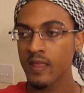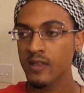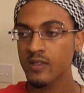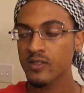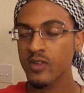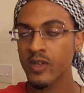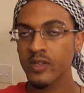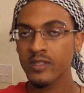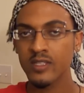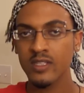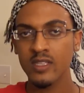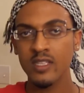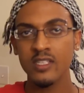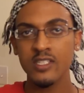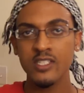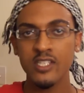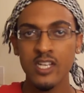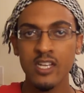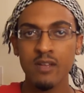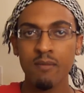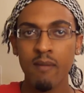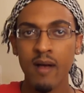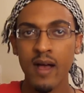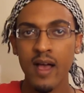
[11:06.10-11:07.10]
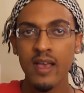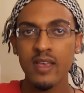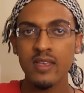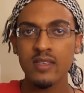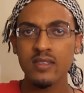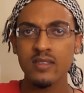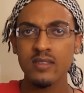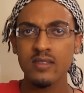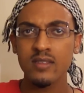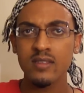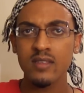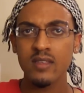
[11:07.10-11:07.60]
trying to
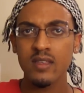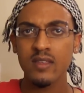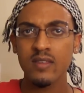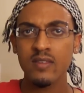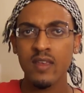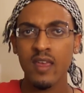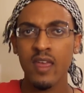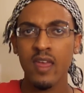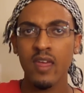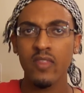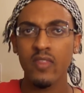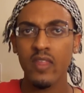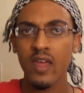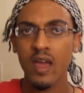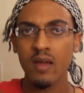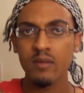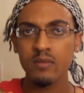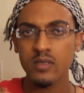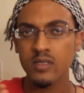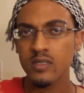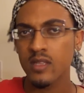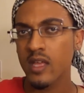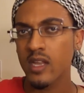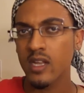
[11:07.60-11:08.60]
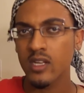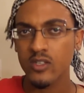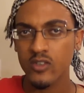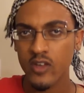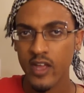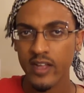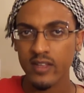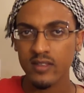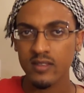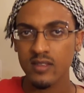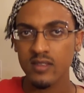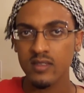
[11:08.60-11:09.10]
legitimize saying that I'm just not
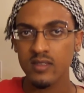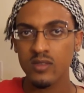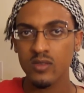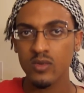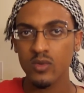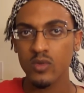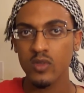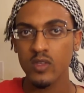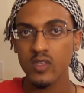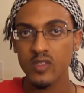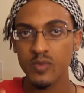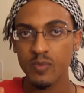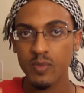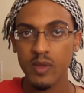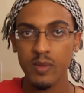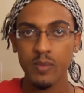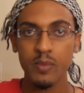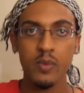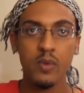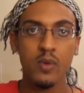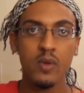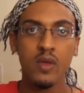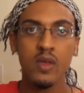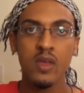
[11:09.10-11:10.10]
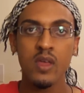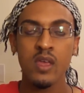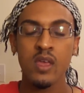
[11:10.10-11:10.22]
attracted to these people?